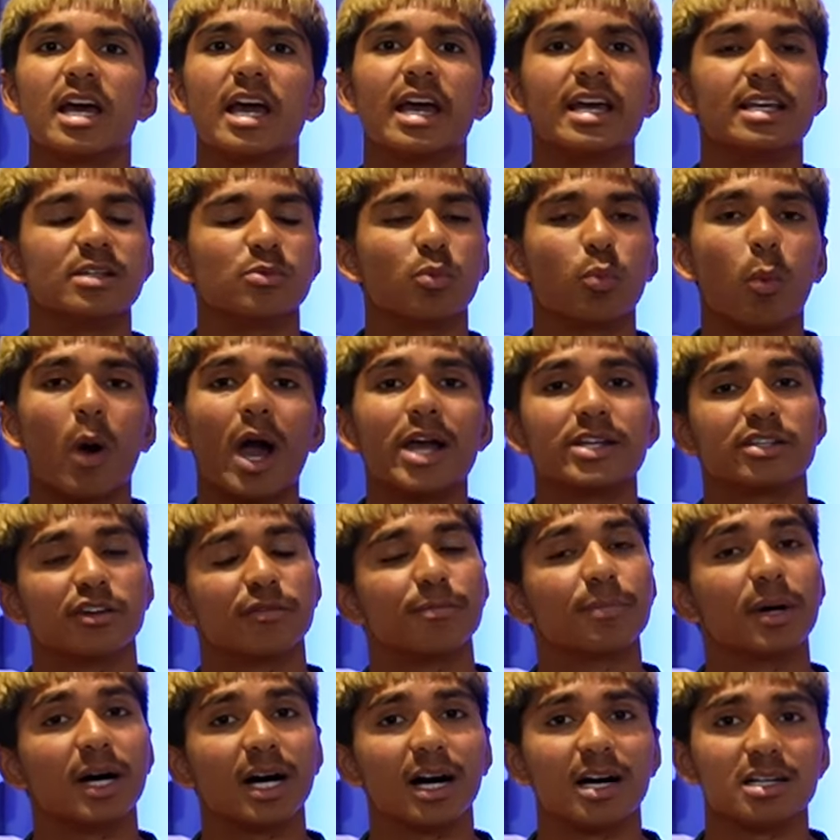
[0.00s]
His weight
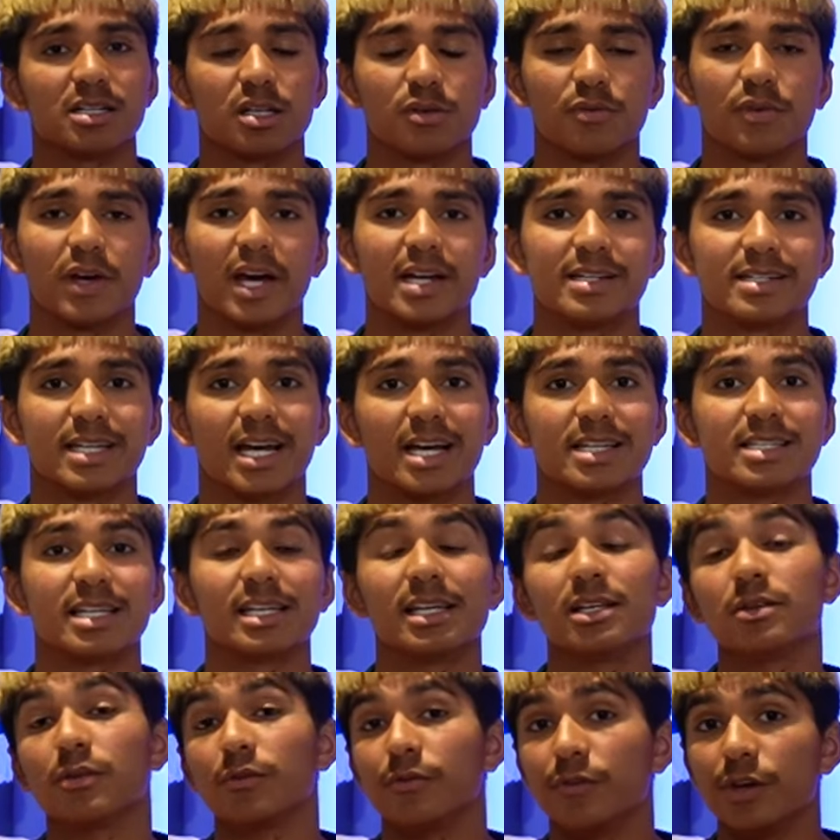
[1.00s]
of pass is
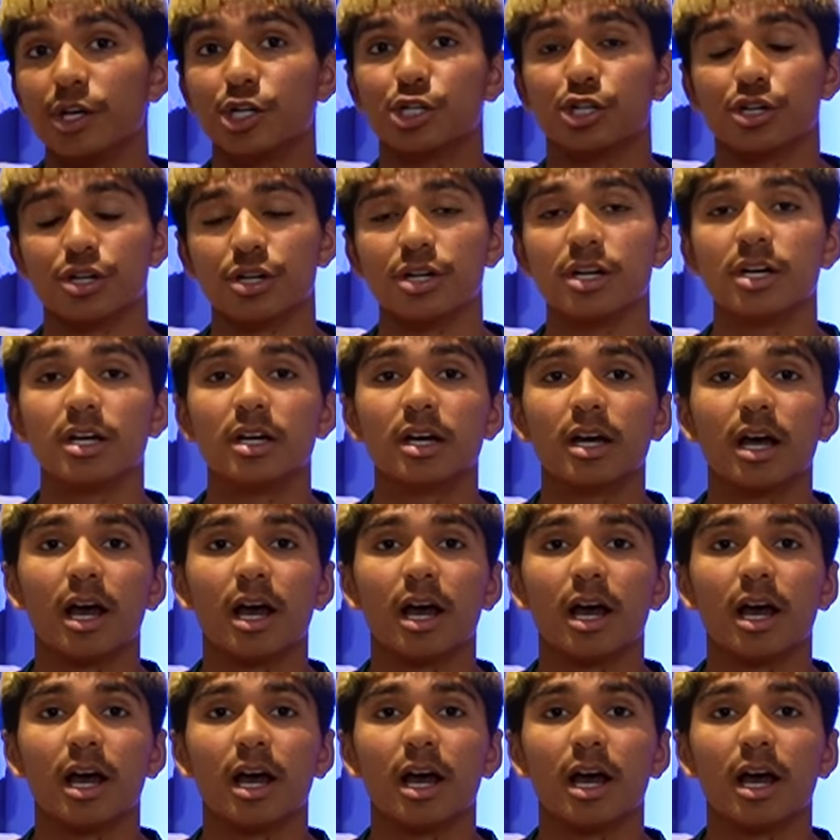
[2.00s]
fantastic. His vision